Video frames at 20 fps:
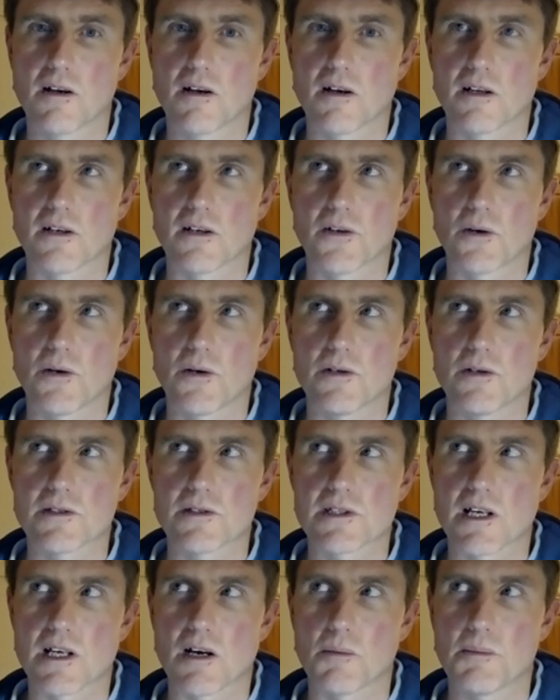And
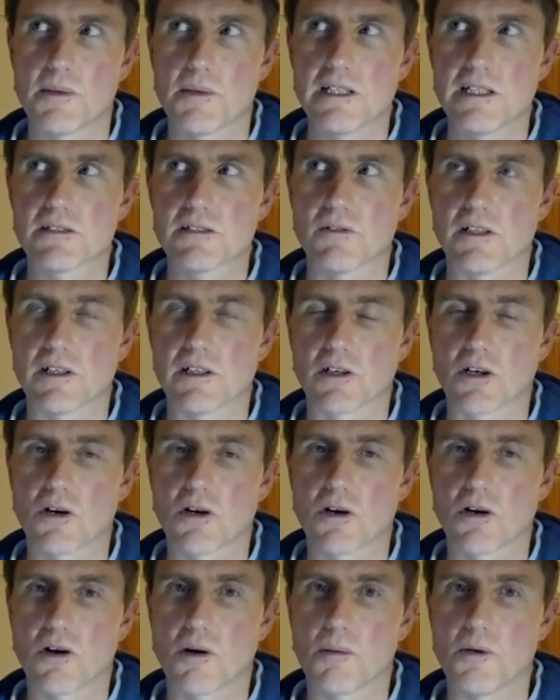notice how peaceful and
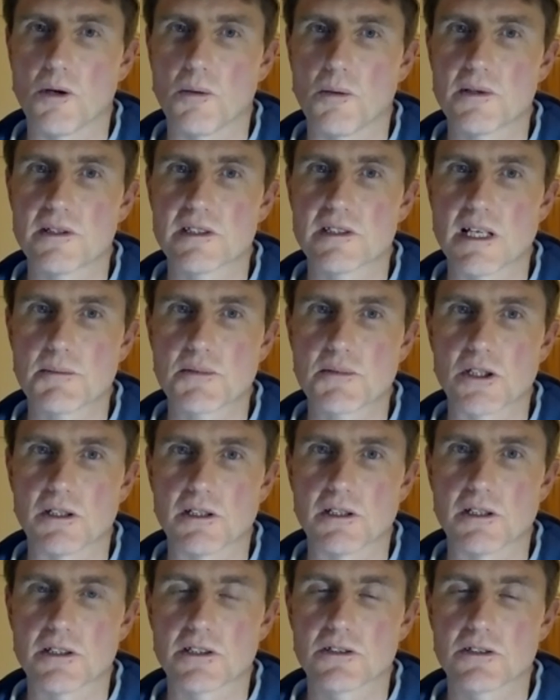calm your
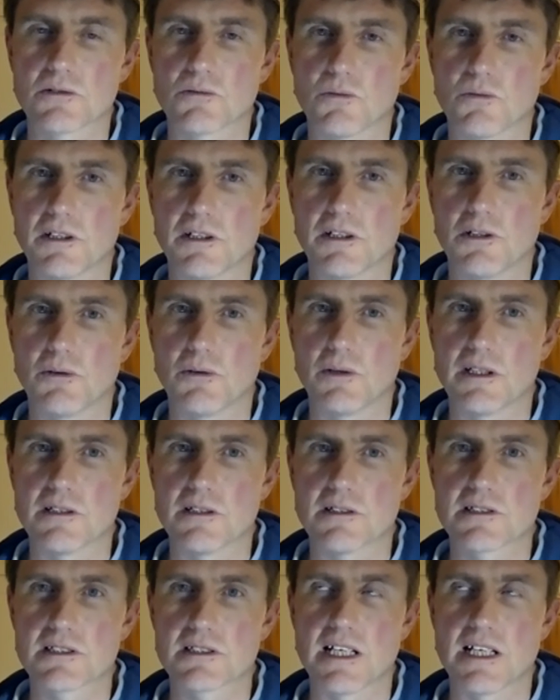perception is when you're in
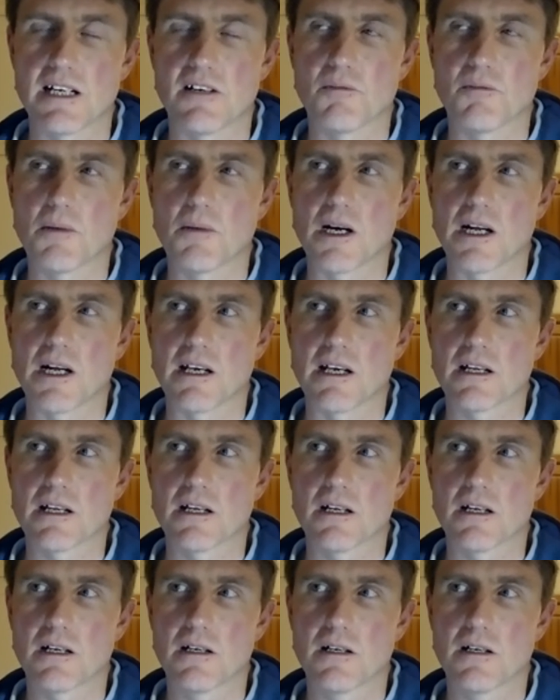this state of mind.
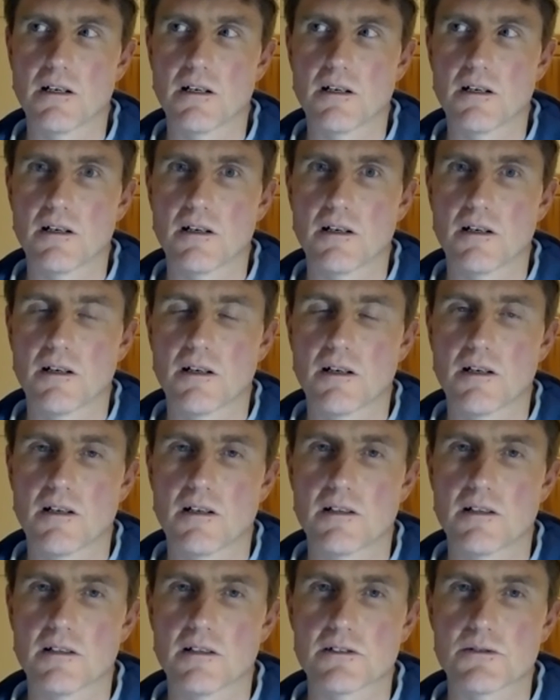
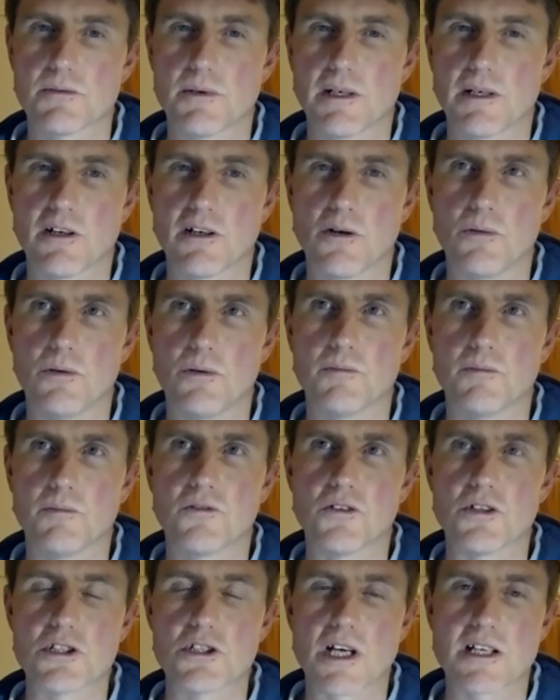There's really no room
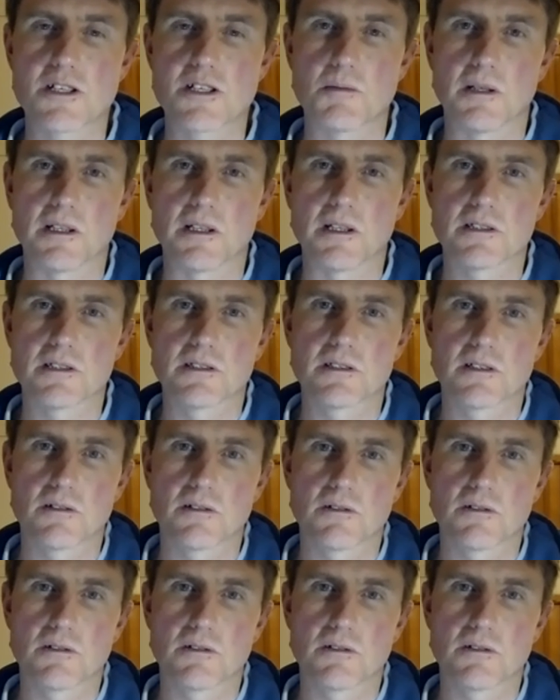for judgments.